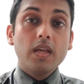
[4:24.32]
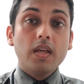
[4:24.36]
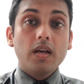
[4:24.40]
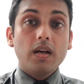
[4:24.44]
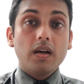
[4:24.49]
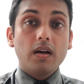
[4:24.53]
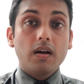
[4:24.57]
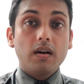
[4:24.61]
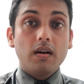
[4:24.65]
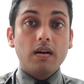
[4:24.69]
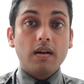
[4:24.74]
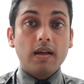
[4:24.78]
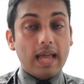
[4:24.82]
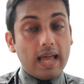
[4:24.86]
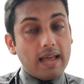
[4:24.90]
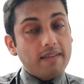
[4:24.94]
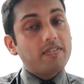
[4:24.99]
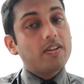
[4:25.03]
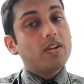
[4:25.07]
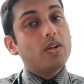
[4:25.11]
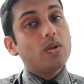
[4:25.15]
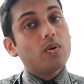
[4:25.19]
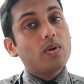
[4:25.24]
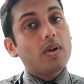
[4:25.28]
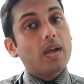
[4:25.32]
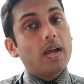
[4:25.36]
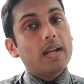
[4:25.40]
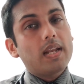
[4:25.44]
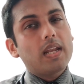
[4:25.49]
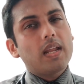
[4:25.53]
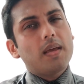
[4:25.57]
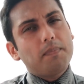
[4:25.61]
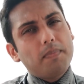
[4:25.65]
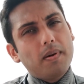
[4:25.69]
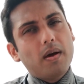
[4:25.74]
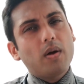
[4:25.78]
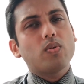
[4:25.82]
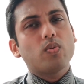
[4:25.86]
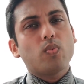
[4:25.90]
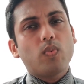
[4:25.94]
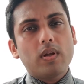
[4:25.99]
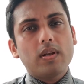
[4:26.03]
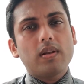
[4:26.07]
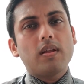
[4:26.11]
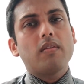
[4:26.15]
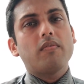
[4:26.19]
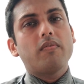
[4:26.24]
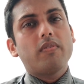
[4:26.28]
Uh, have a look at about
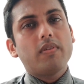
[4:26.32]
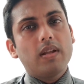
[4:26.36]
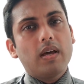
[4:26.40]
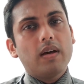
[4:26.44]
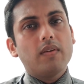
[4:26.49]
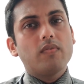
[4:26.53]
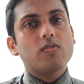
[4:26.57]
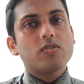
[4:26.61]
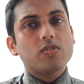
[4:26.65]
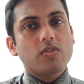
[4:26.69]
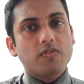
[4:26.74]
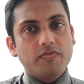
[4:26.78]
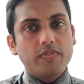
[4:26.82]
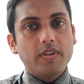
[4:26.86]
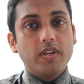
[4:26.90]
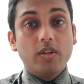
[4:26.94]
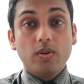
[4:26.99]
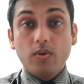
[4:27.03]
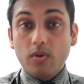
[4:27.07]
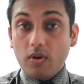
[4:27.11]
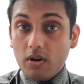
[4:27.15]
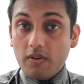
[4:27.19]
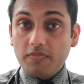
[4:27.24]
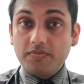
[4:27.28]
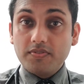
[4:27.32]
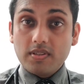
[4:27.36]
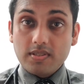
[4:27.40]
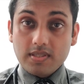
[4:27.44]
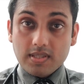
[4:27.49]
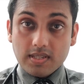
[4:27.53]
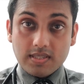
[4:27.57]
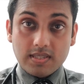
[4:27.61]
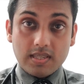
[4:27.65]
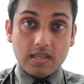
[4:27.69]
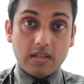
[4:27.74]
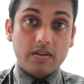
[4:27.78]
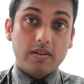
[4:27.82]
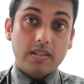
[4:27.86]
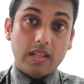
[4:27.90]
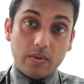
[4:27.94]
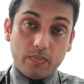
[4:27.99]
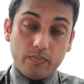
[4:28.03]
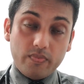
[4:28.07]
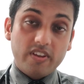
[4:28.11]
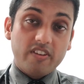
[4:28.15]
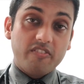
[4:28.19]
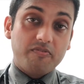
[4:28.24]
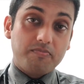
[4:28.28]
100 hours of video of the 600
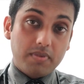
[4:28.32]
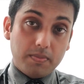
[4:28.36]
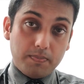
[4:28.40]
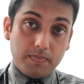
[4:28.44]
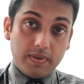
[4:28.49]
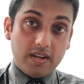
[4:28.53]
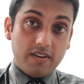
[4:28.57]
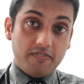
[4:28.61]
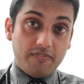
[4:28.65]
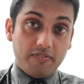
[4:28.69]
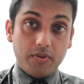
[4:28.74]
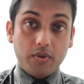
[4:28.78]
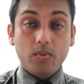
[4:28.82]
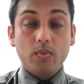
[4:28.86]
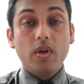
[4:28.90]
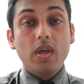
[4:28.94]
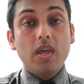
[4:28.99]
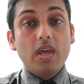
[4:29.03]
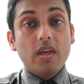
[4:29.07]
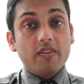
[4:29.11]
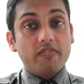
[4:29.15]
that we have prepared for you.